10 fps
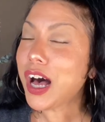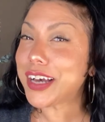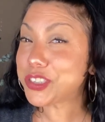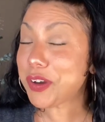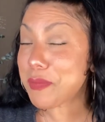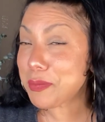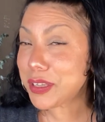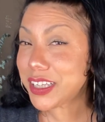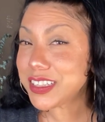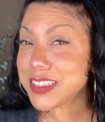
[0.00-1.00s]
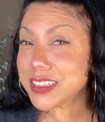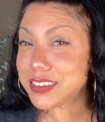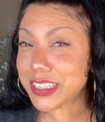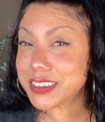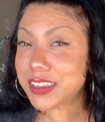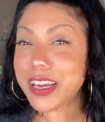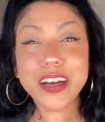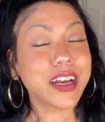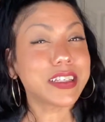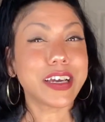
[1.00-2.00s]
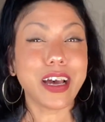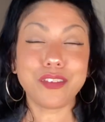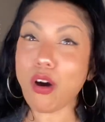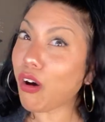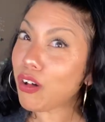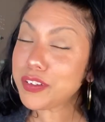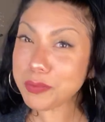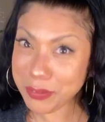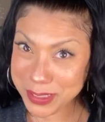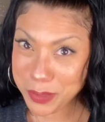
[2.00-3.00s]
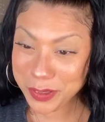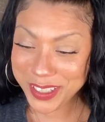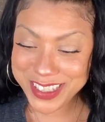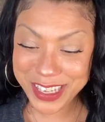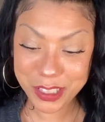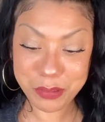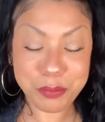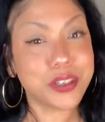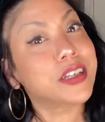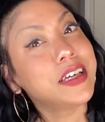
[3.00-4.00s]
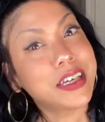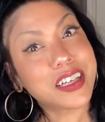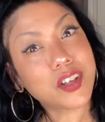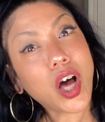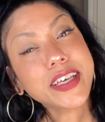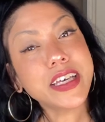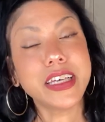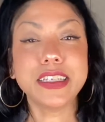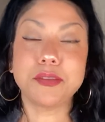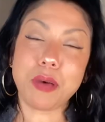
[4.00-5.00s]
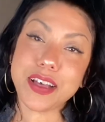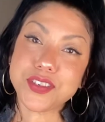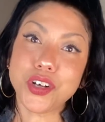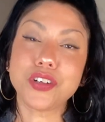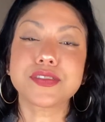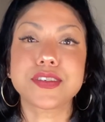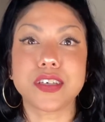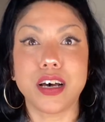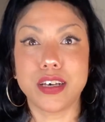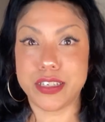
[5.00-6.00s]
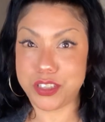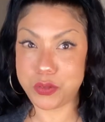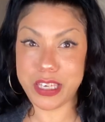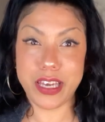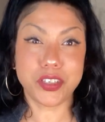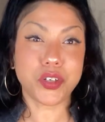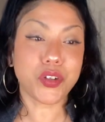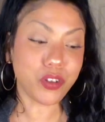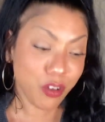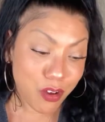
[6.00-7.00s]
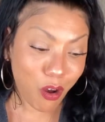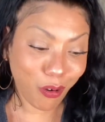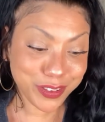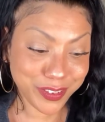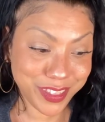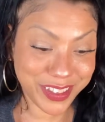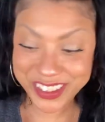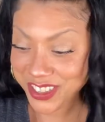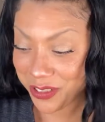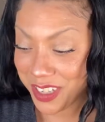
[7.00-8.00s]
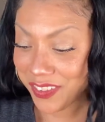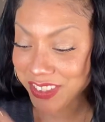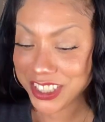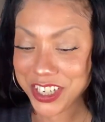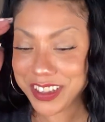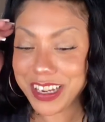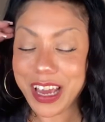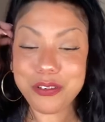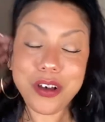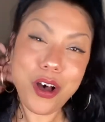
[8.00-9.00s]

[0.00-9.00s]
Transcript: I do have my beacons linked there, and I have all of my recipes that can be put in a locket, in bath salts, into a candle, all of the things. So definitely check that out.